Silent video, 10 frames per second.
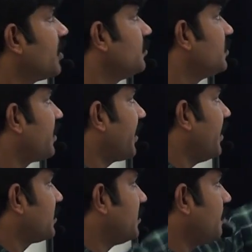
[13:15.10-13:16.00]
using try
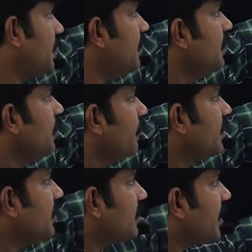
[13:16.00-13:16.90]
except. In
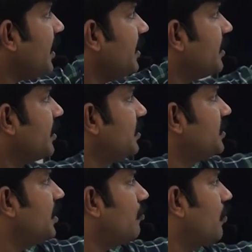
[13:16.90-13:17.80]
the try
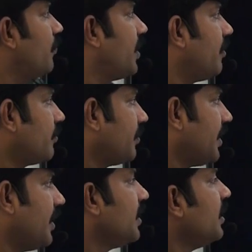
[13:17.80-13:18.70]
risky code we have to
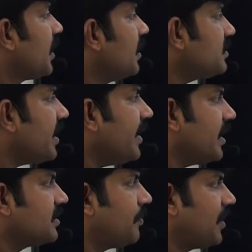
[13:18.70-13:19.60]
take inside
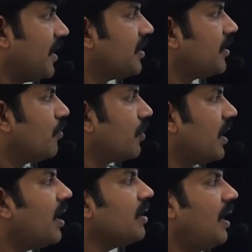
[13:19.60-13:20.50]
except handling code
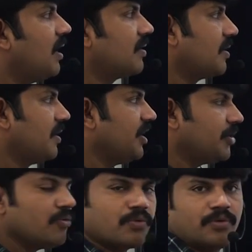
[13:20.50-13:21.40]
or
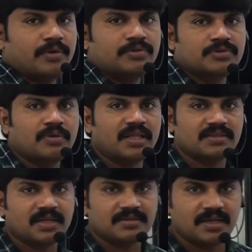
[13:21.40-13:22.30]
alternative code. So
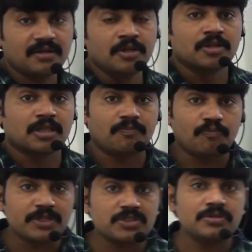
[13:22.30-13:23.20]
that's all, sir. The
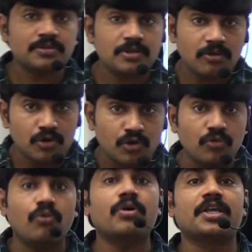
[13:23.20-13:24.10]
first
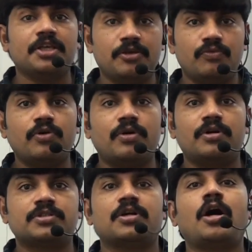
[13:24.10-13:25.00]
two
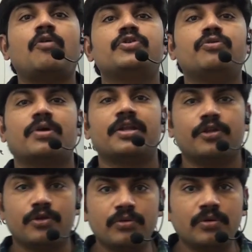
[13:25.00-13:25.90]
keywords how you can
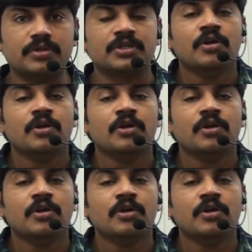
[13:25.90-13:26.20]
use